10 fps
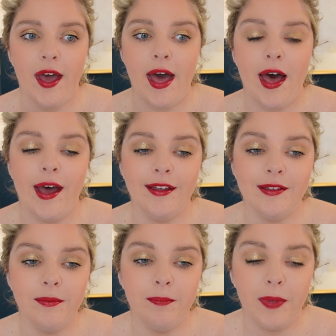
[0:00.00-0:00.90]

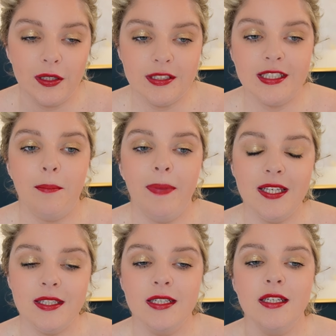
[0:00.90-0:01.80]
and building a
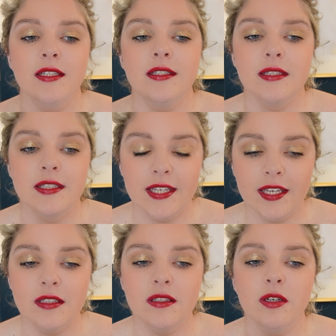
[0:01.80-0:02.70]
business and
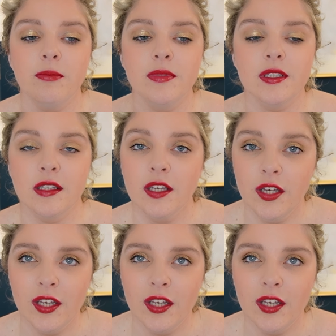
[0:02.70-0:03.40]
systems and